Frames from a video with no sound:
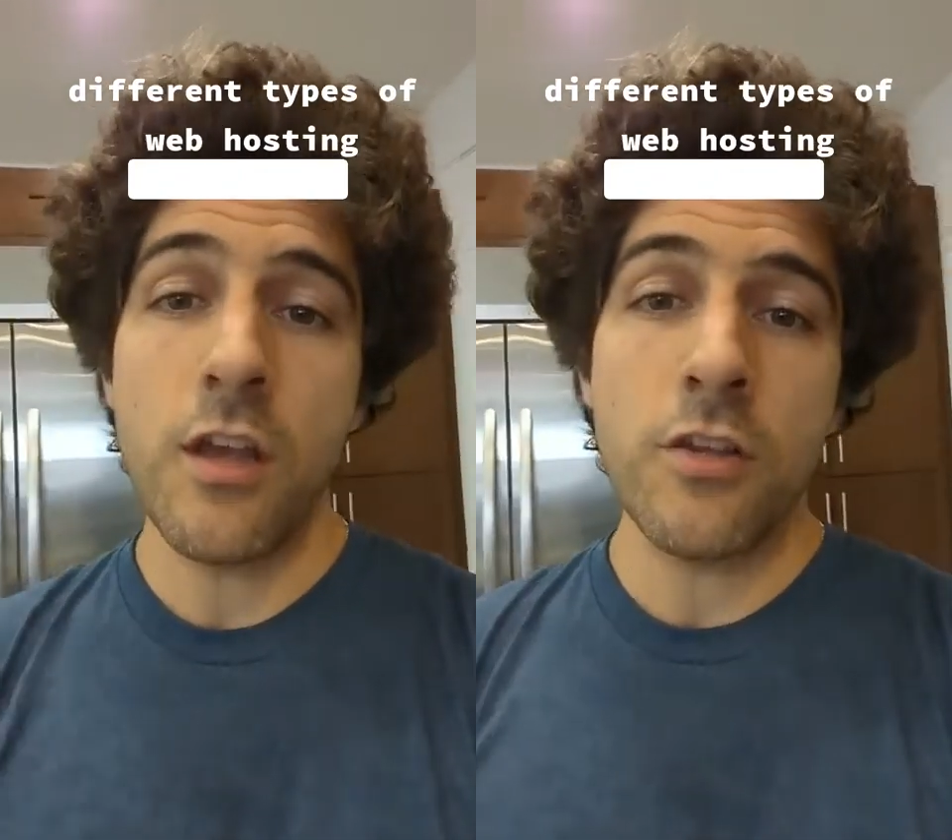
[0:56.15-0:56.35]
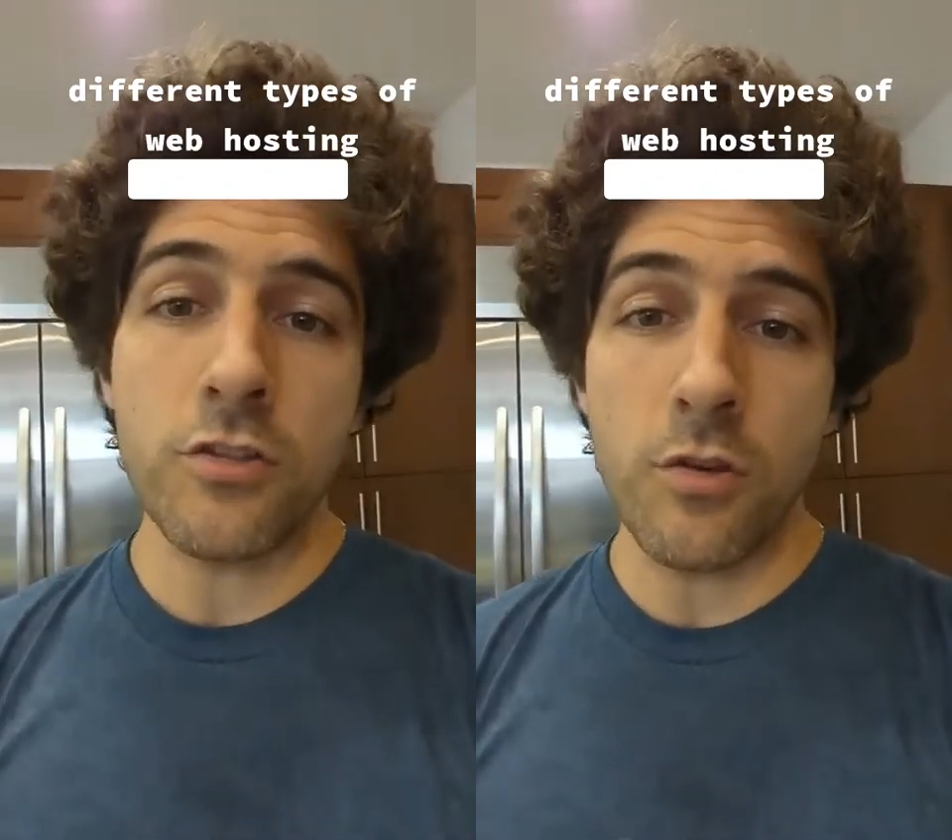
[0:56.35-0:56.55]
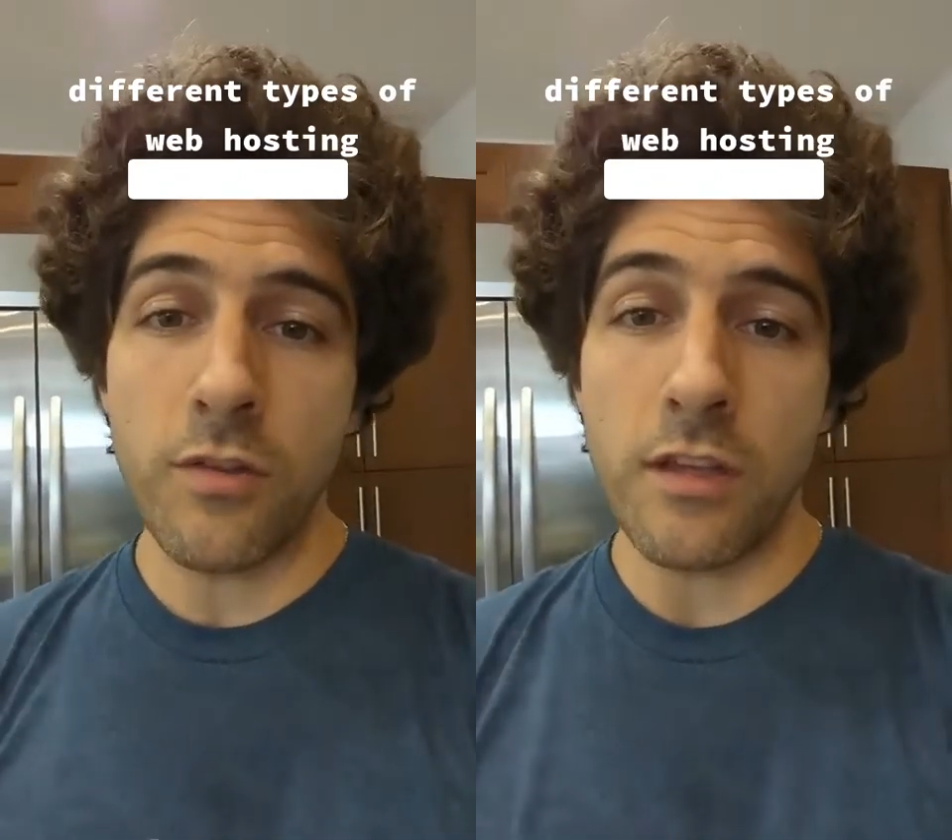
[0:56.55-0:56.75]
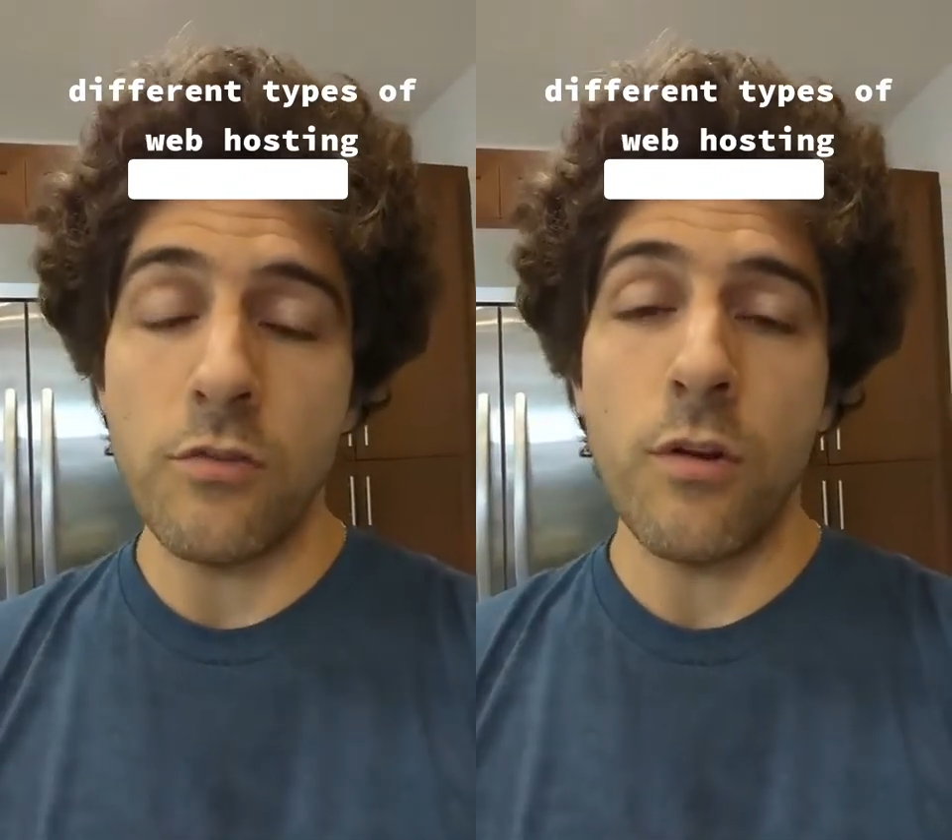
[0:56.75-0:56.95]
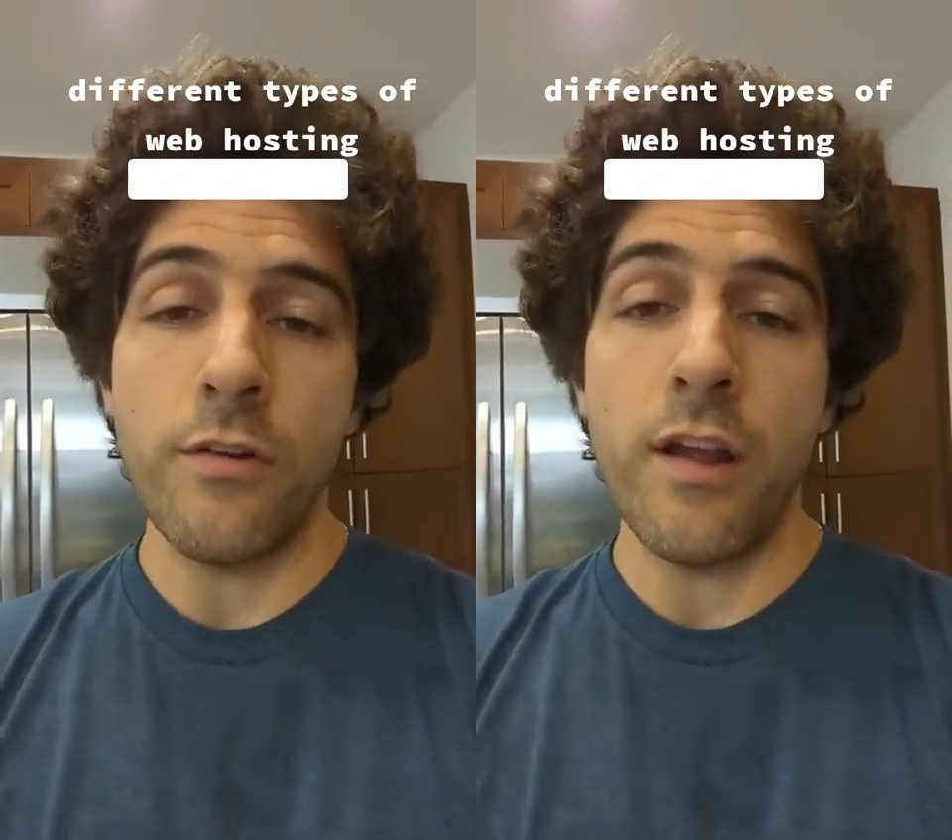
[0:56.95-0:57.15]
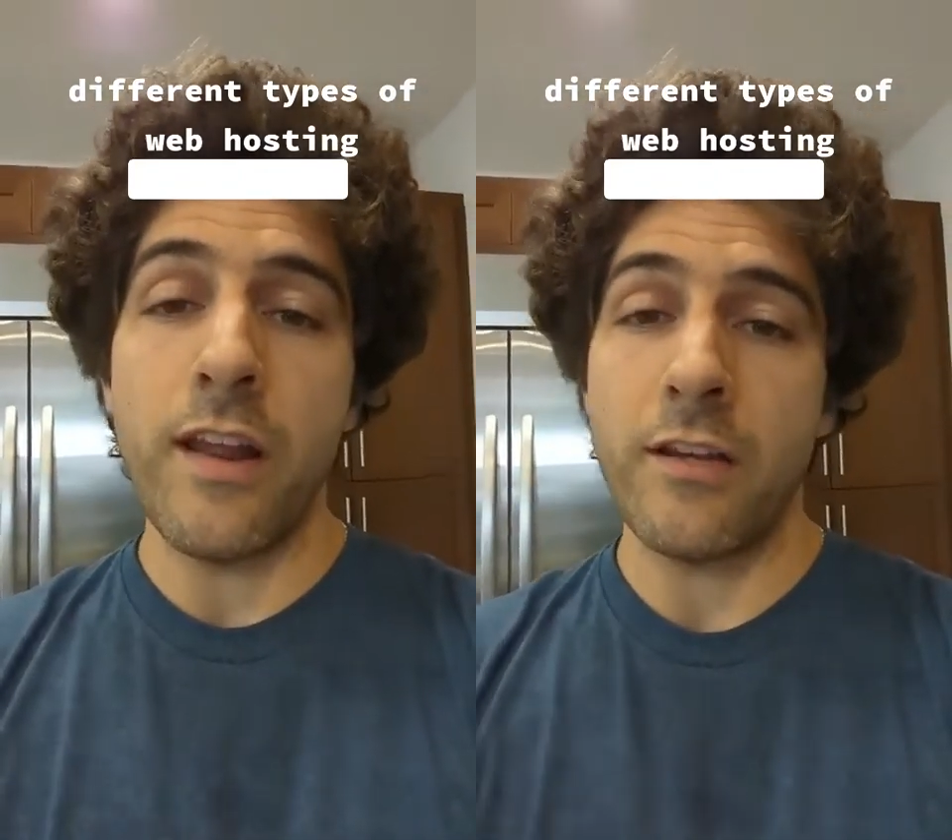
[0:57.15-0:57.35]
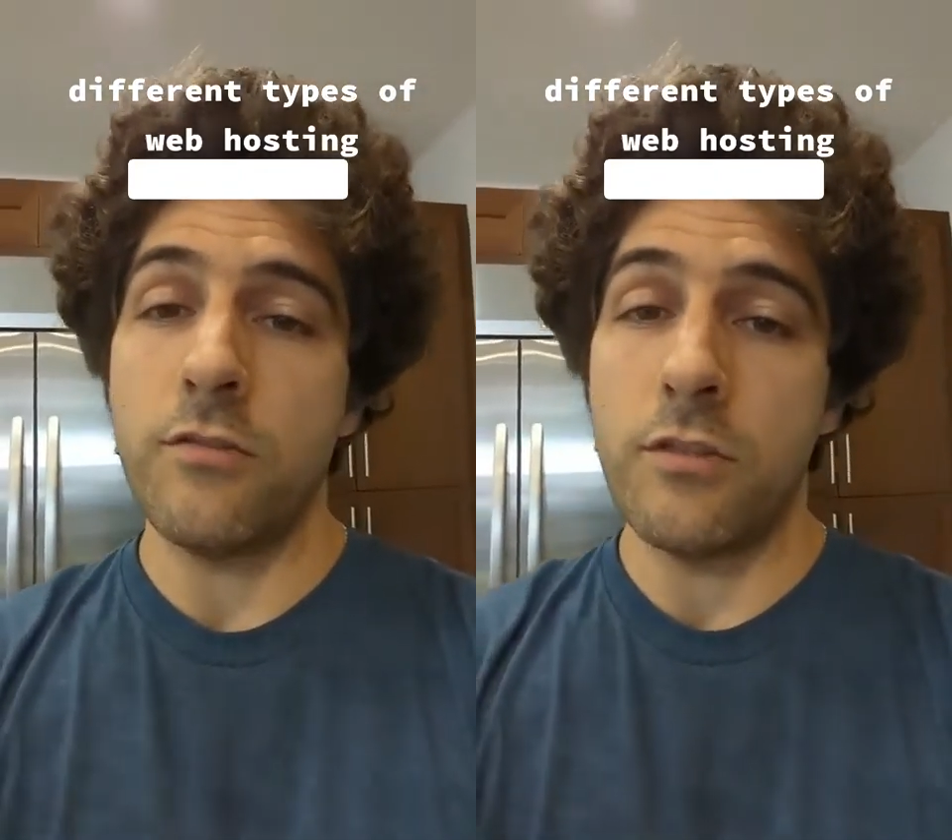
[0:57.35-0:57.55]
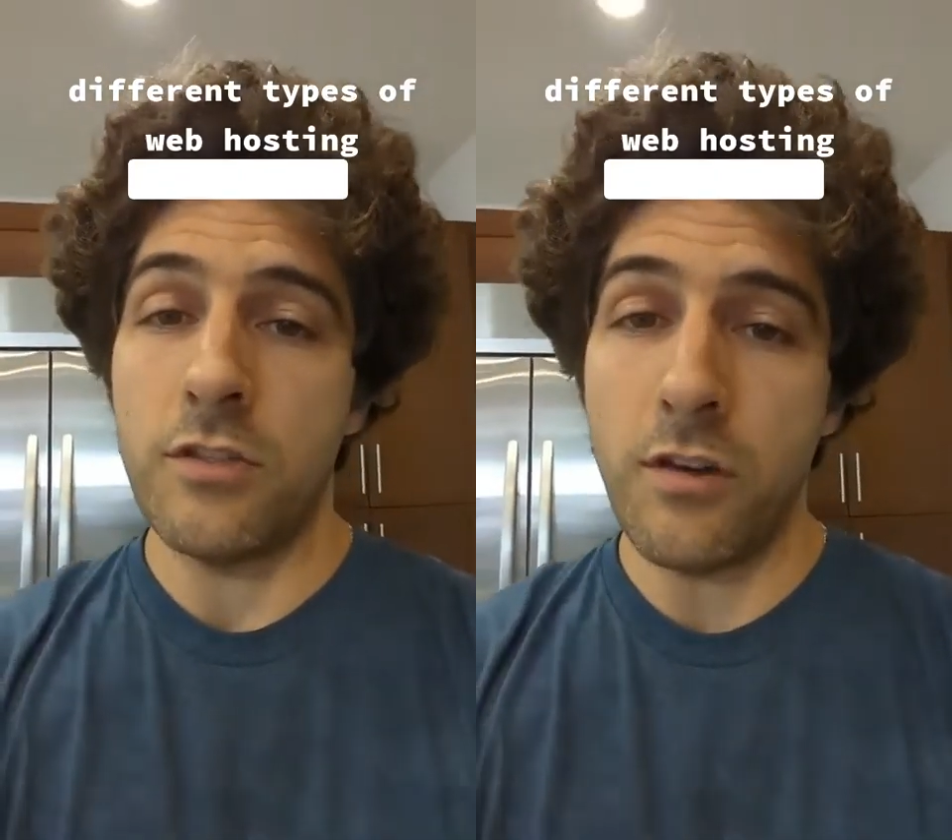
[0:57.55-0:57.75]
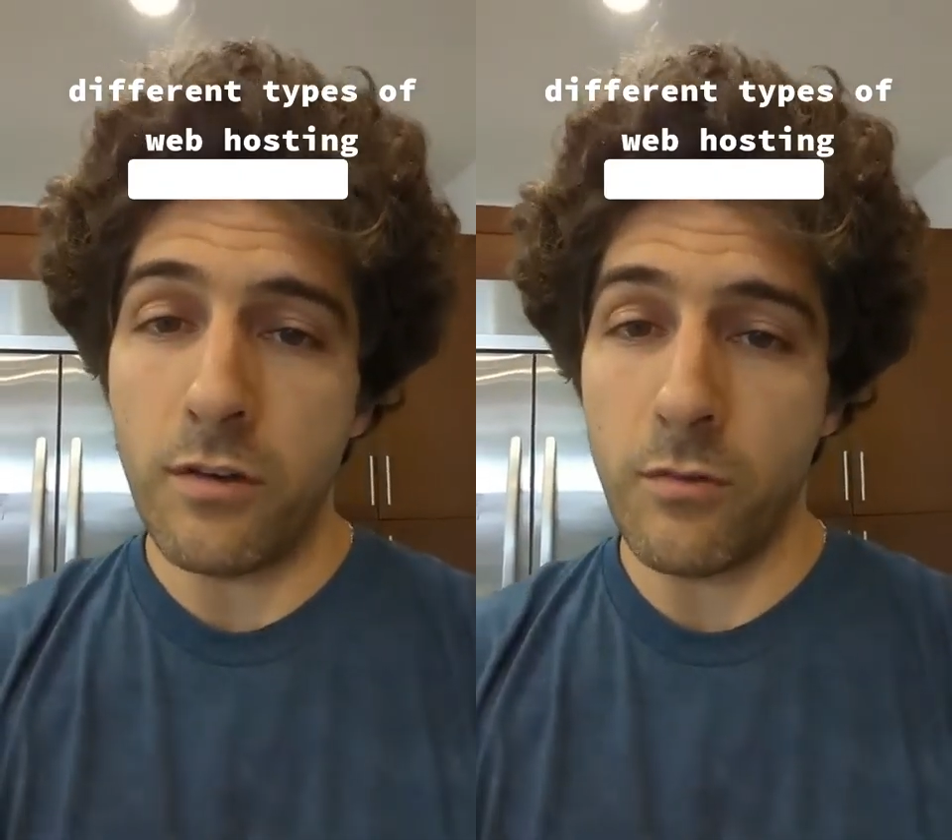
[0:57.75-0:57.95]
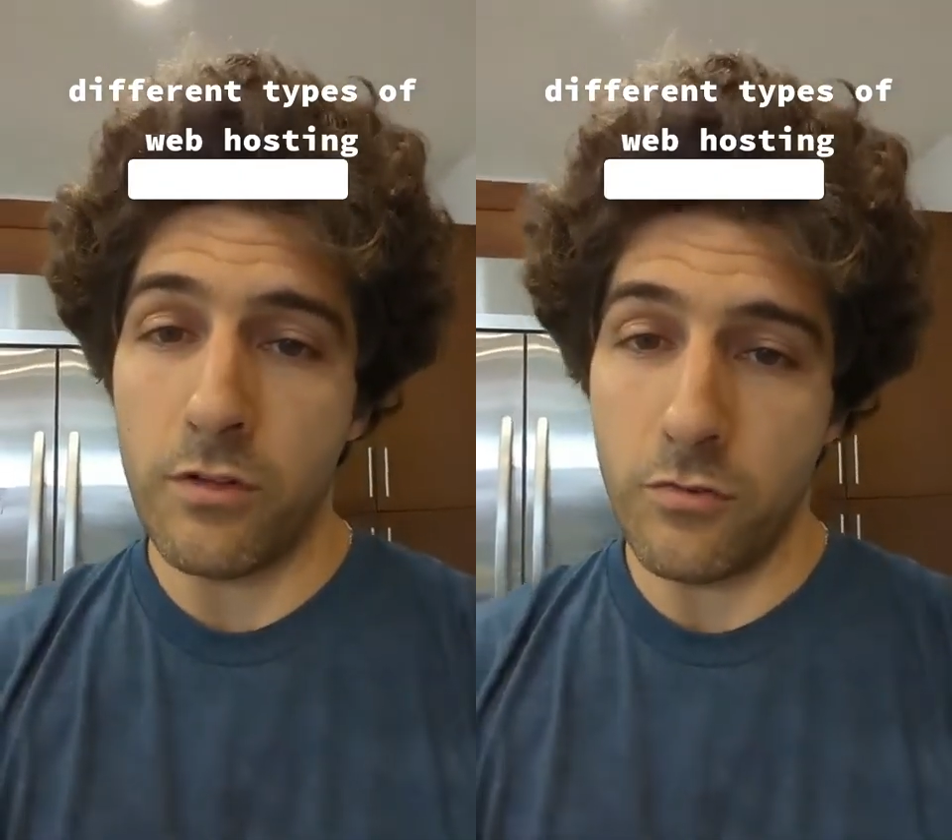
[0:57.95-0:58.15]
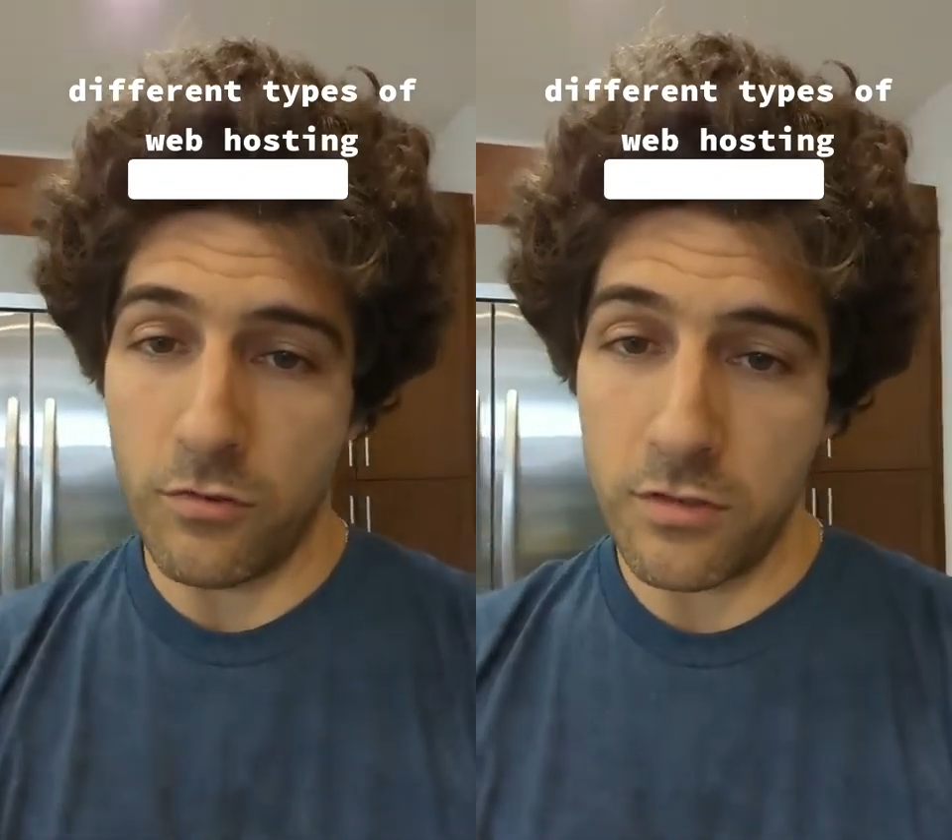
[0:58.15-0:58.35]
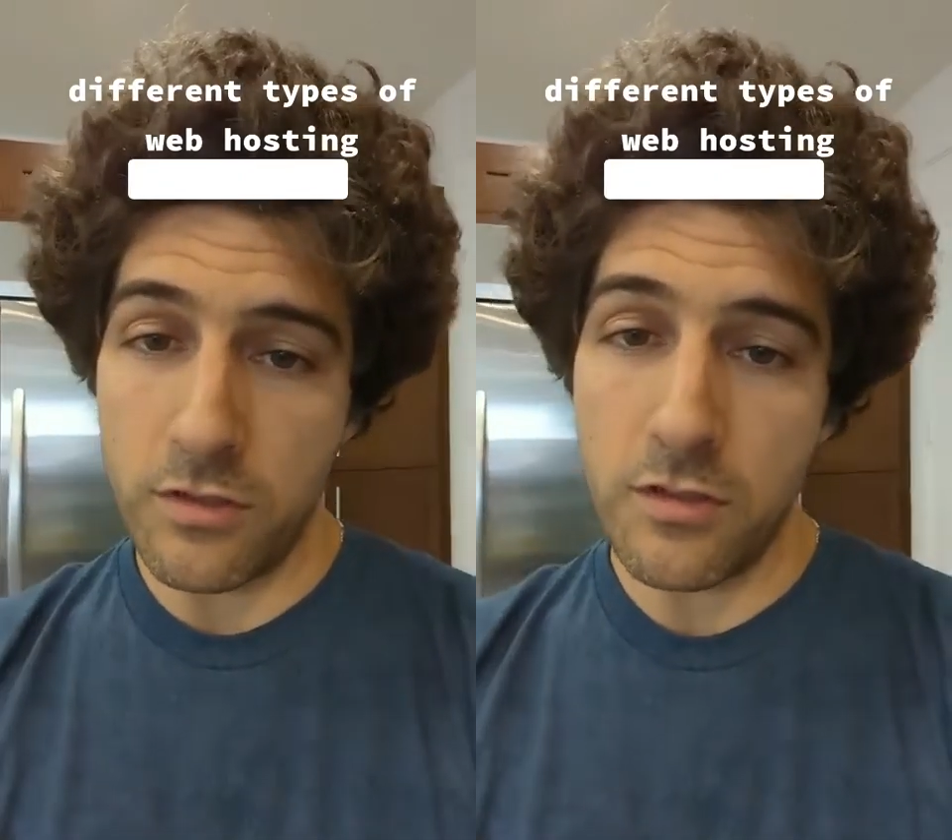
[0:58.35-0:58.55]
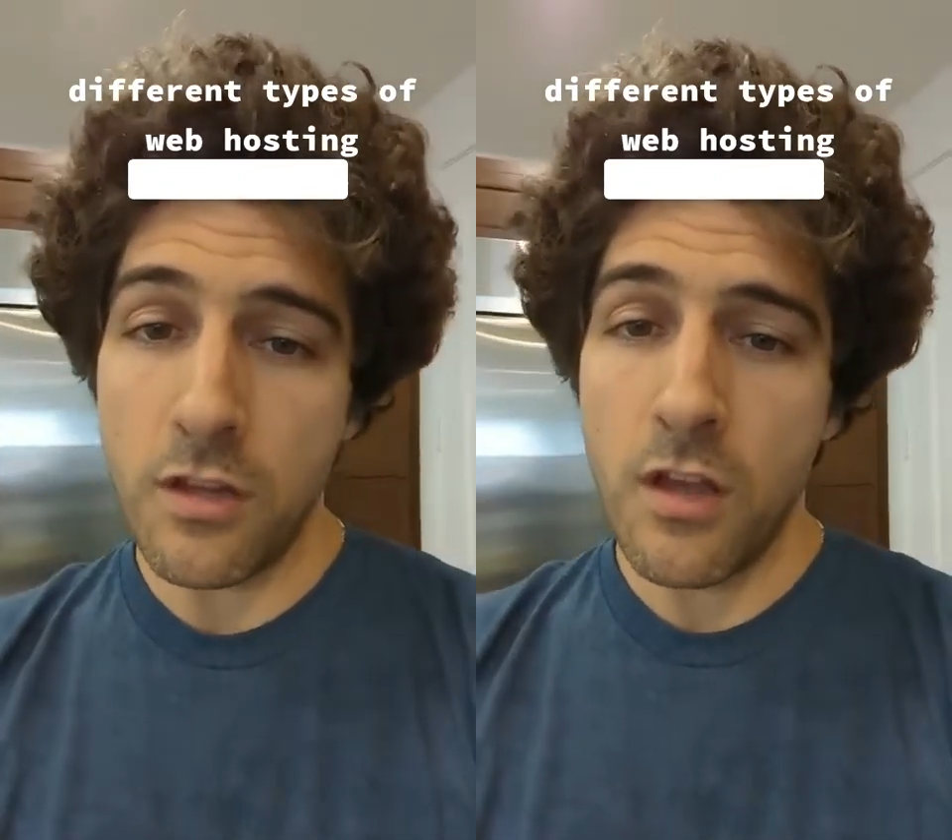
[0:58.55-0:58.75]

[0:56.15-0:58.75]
so that you are not actually sharing resources